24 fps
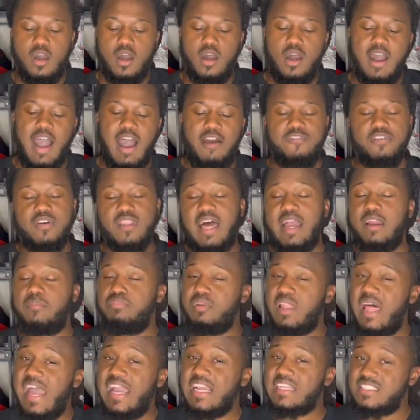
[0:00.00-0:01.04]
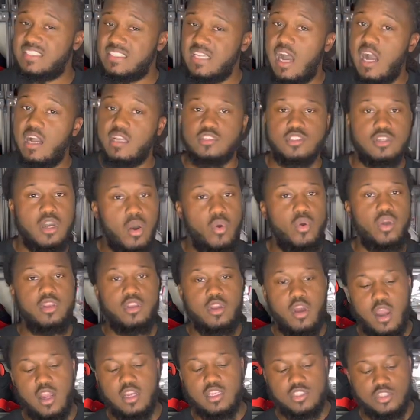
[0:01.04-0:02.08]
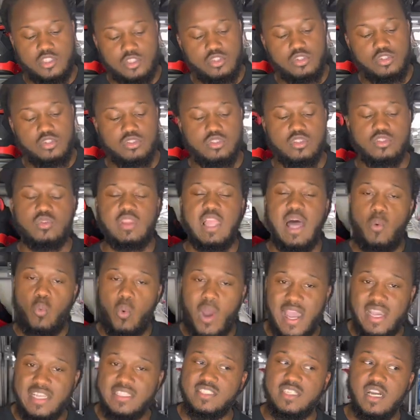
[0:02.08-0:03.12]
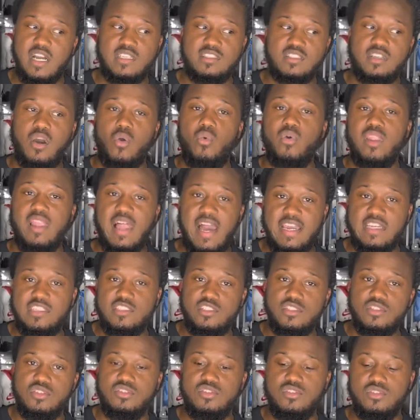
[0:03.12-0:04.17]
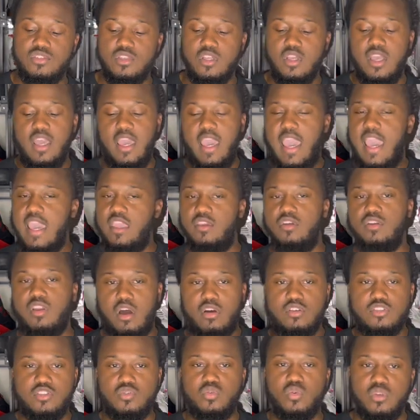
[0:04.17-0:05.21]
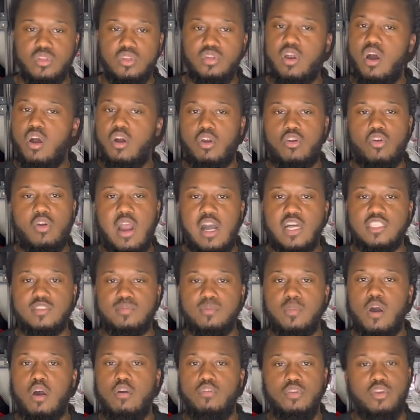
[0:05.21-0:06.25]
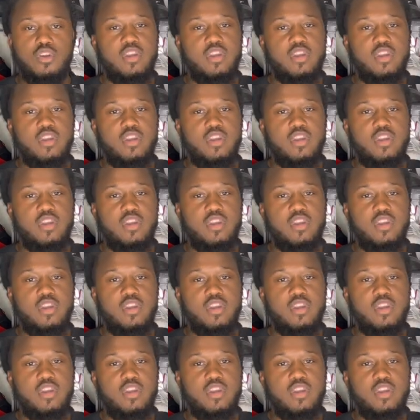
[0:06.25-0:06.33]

I feel like black socks go with dark shoes, white socks go with light shoes, and you don't cross them over.